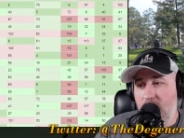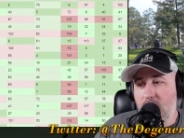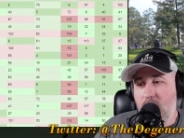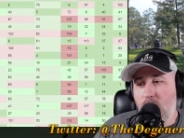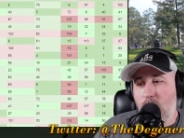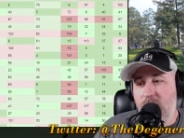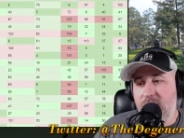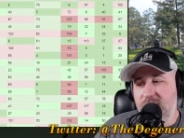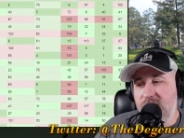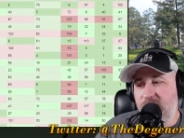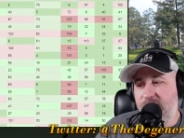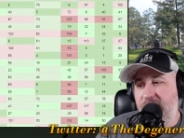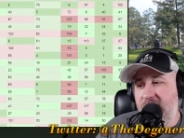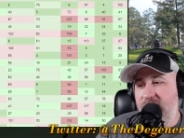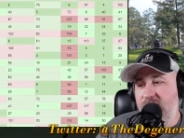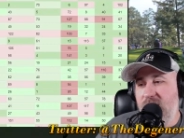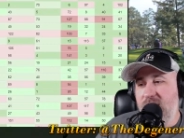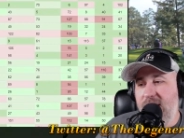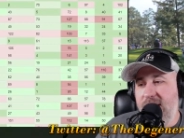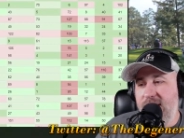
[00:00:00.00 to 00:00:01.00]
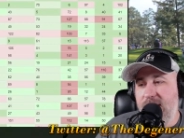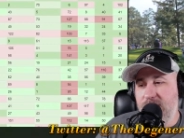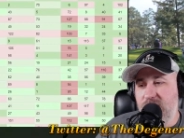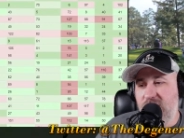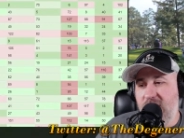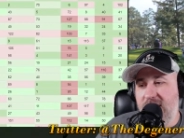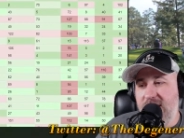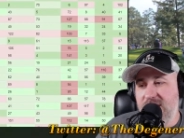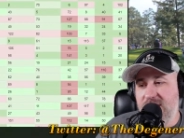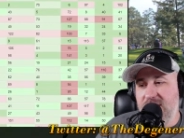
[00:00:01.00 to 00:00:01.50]
What is your favorite lineup
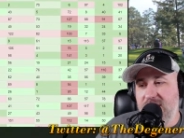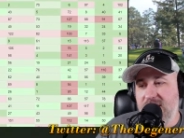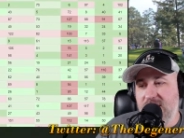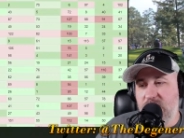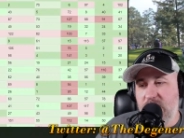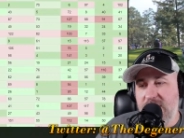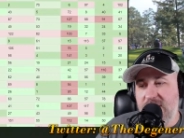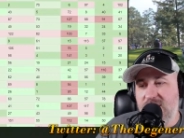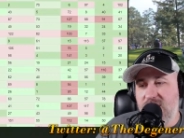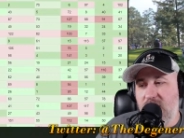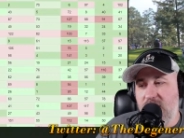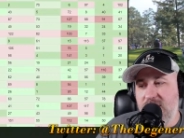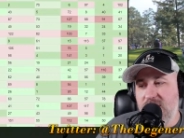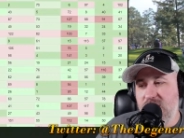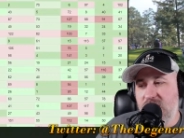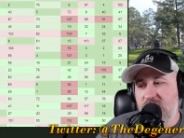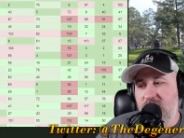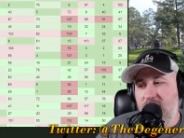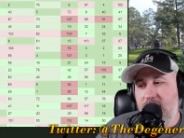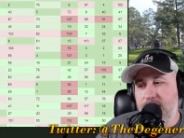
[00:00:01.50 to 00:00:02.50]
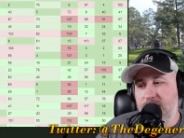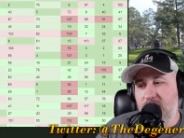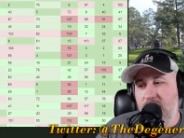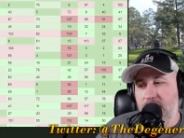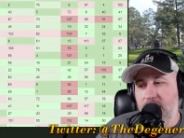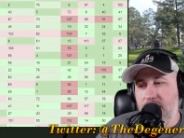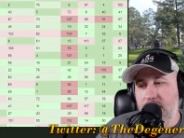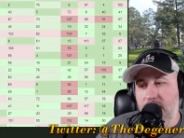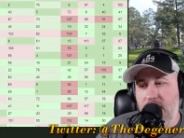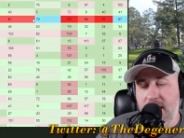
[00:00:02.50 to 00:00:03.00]
strategy this week? Stars and scrubs?
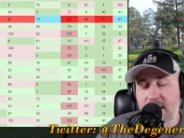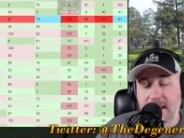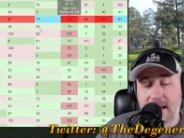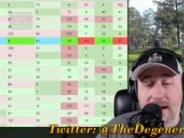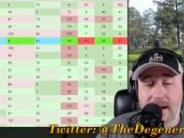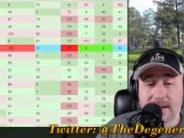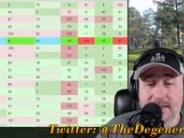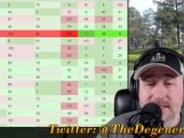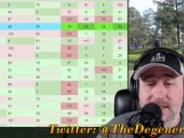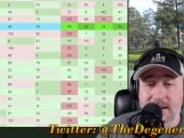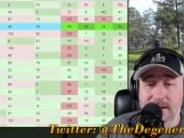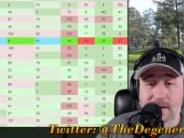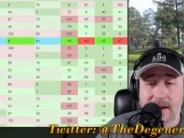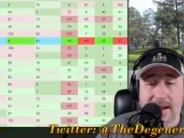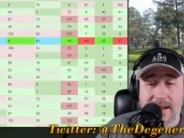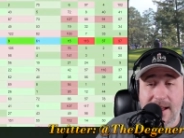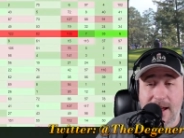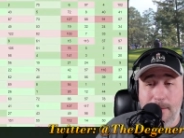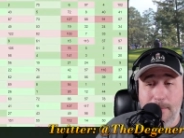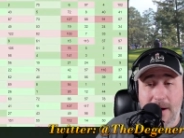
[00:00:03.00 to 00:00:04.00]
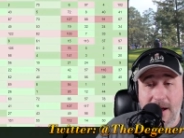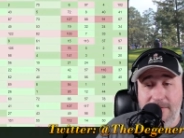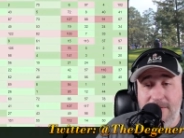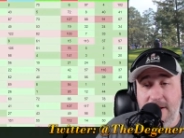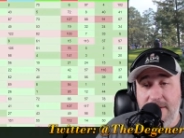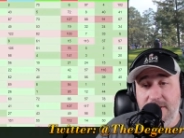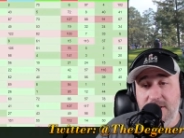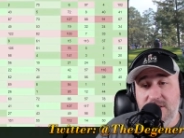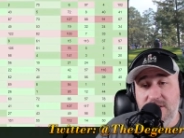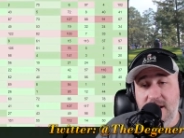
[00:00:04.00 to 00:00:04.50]
Yeah, I tell you right now, my
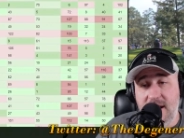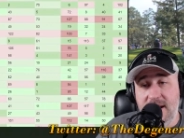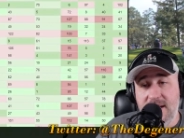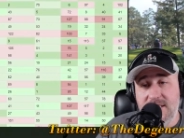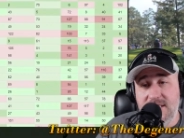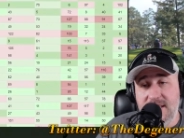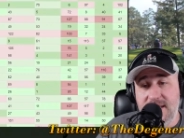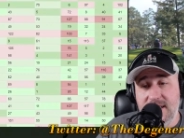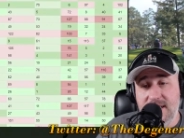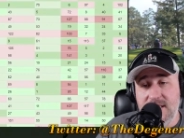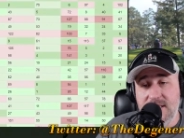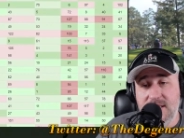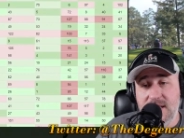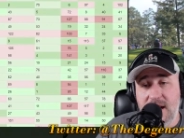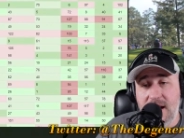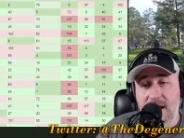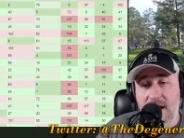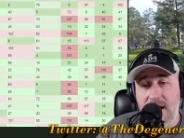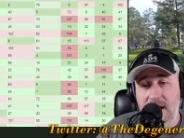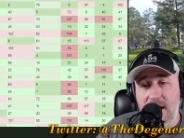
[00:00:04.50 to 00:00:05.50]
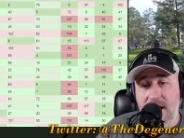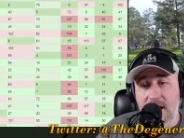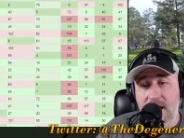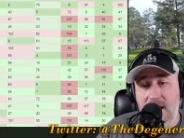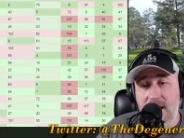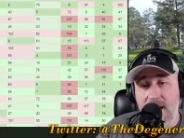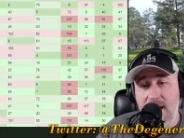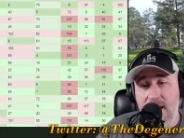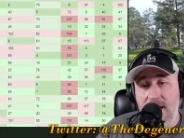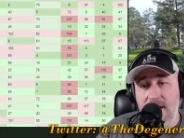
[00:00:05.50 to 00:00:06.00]
favorite strategy is
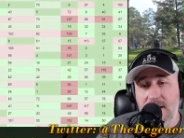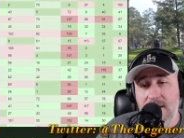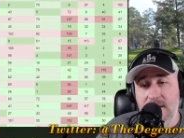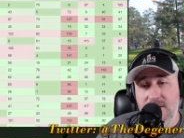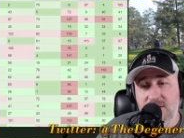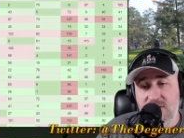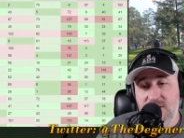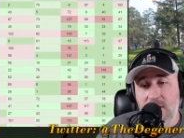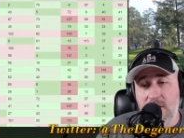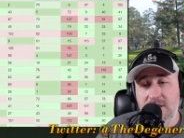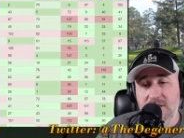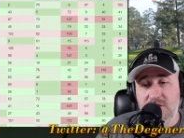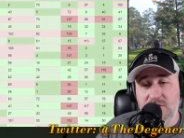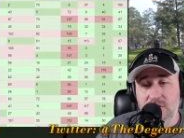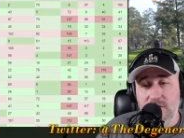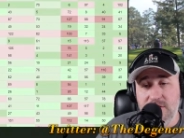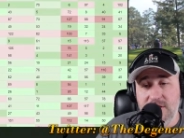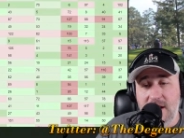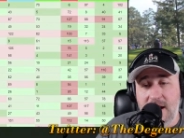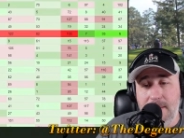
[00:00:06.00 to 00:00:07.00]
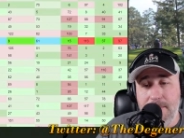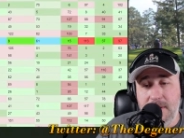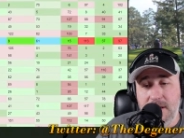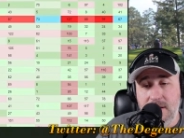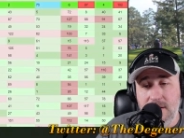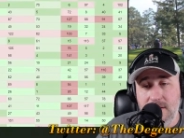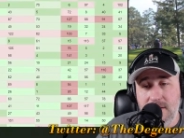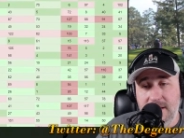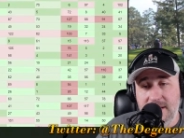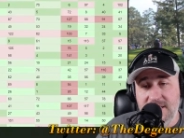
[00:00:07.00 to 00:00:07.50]
start at Joel
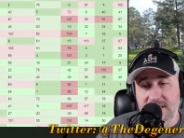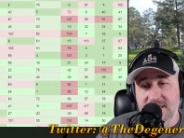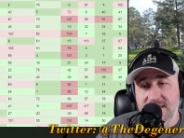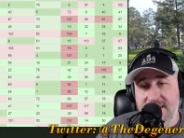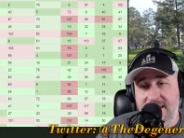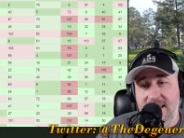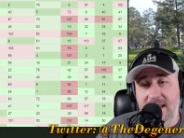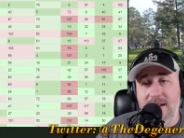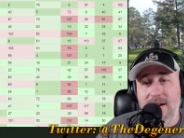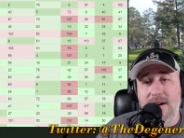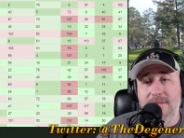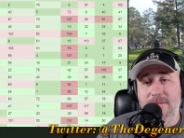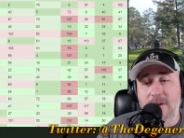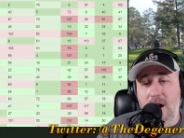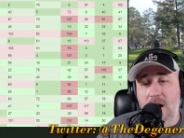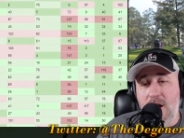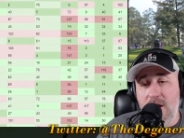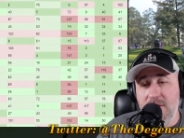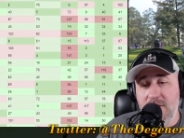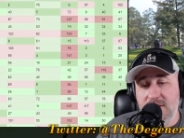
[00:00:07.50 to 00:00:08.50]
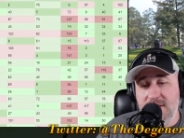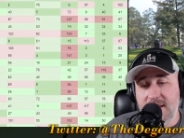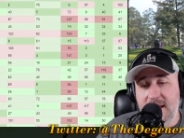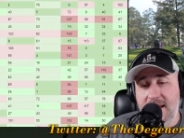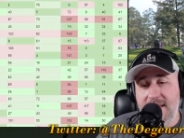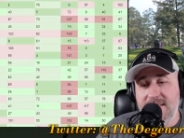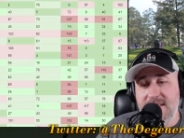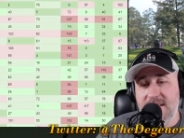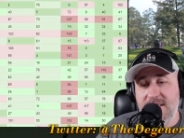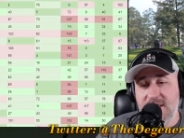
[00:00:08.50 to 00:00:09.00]
Dahman, just get off of all those
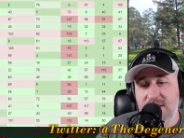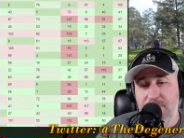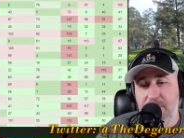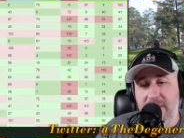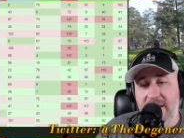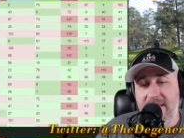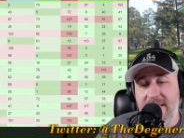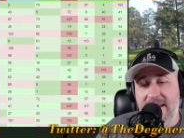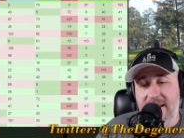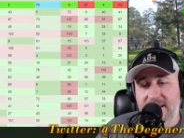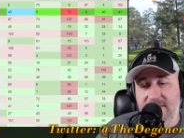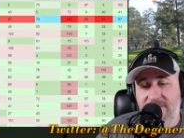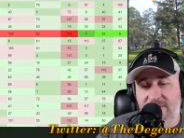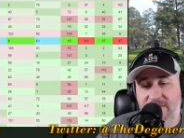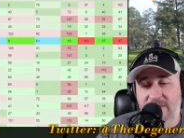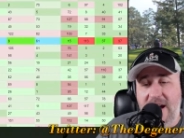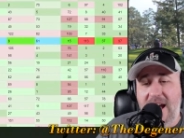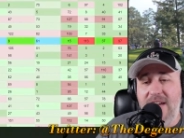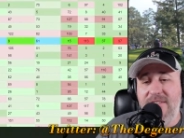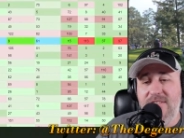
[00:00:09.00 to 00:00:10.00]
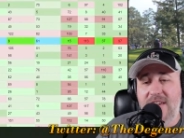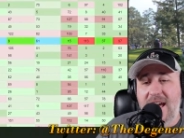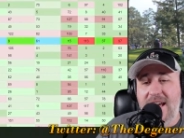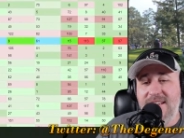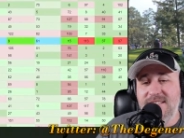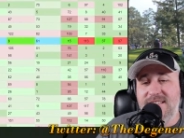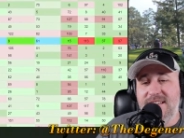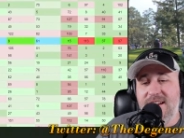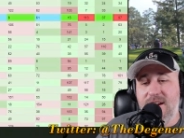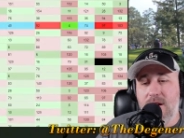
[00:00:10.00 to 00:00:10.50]
guys and just play 5
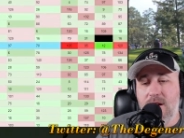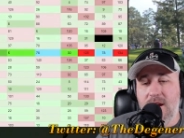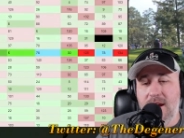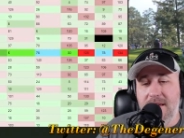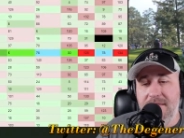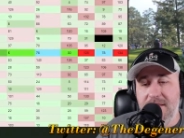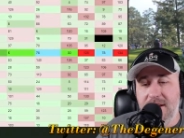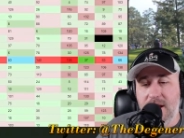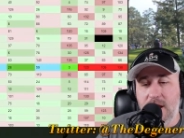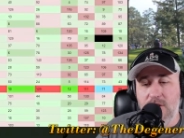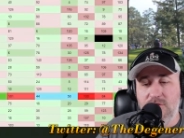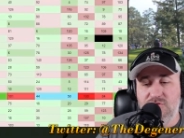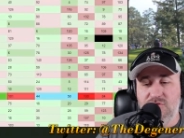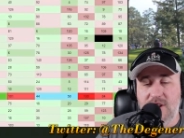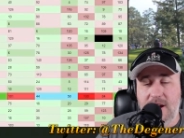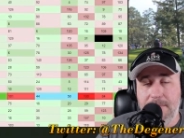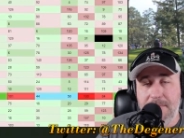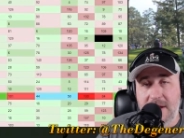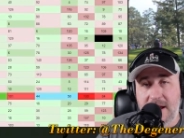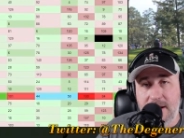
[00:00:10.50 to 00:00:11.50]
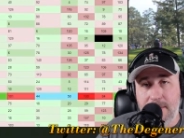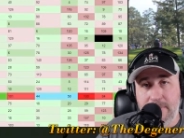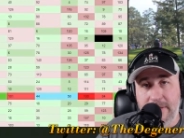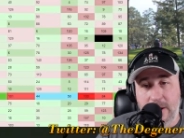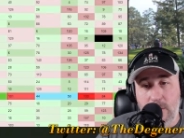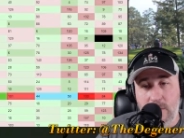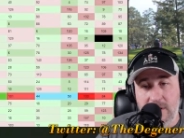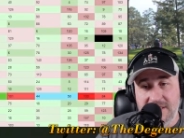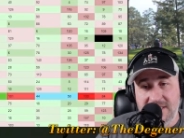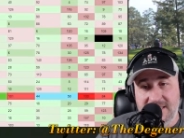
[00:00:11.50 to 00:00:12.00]
guys here and then go drop down and play
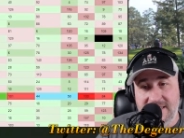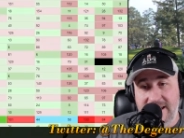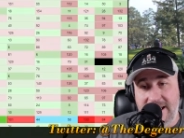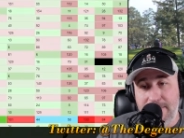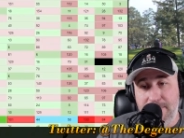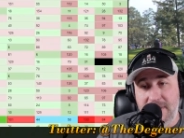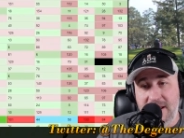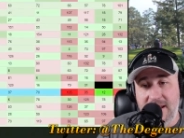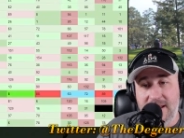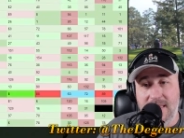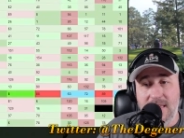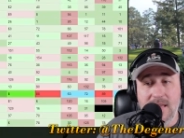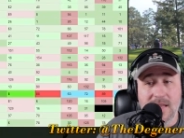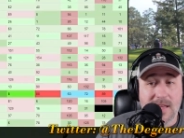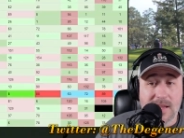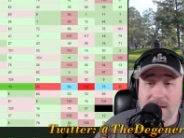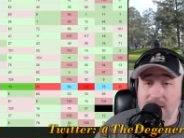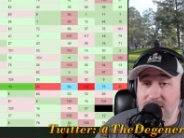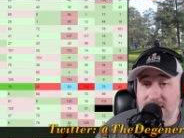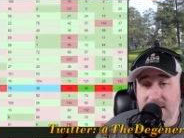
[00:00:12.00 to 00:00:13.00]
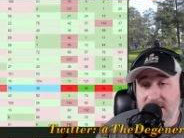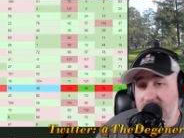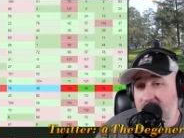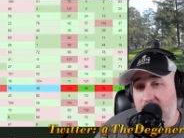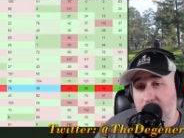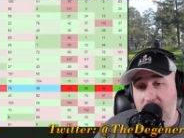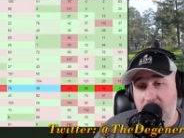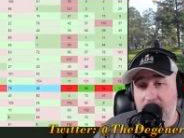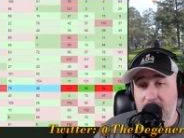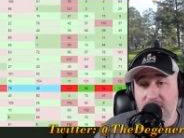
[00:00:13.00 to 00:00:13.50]
1 slap dick. Because that's going
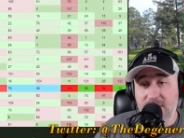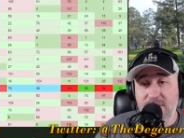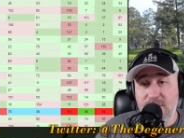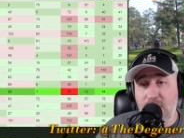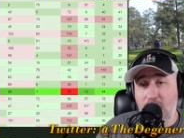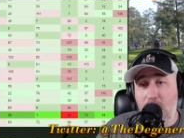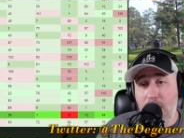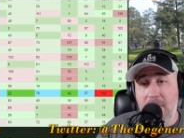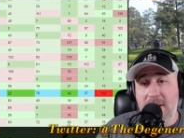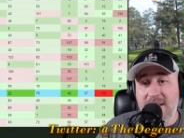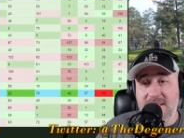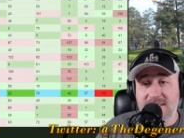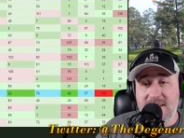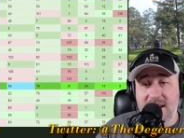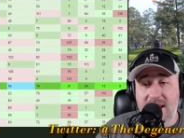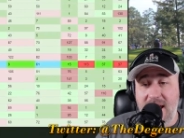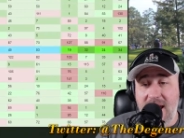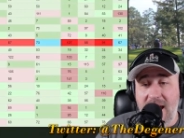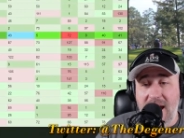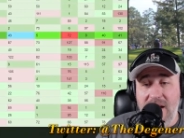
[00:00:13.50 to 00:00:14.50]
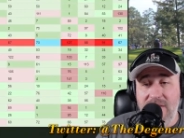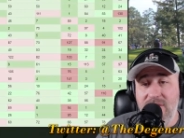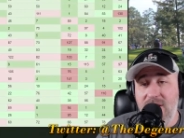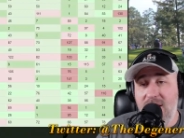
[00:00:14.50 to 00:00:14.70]
to be a build nobody's going to have.